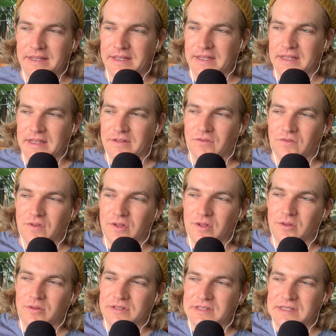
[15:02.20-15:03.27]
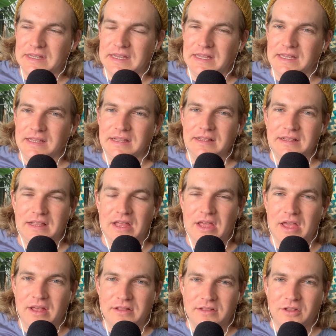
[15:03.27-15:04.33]
if you see
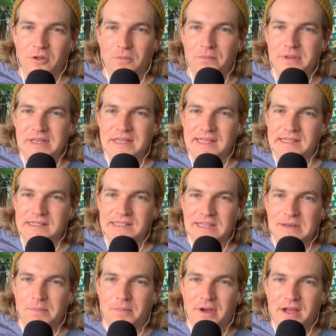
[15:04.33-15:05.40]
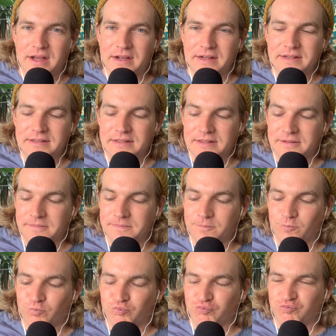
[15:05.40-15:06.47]
little bees and bugs,
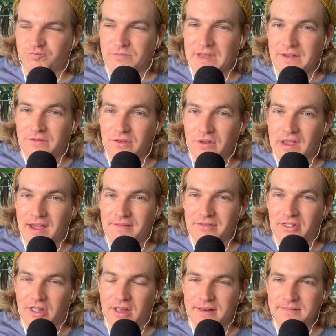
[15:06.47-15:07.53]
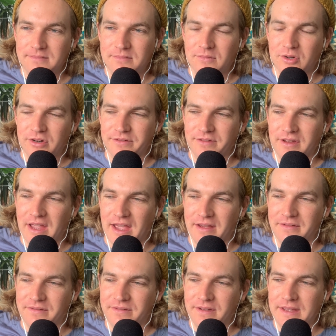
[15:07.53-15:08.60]
if you have lawn or if you
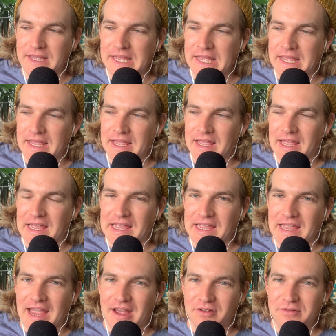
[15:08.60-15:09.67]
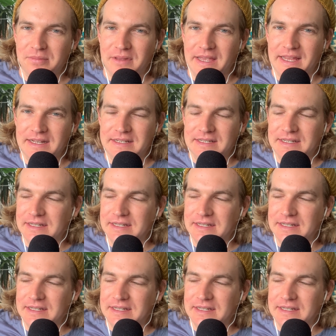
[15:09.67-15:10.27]
have a house plant,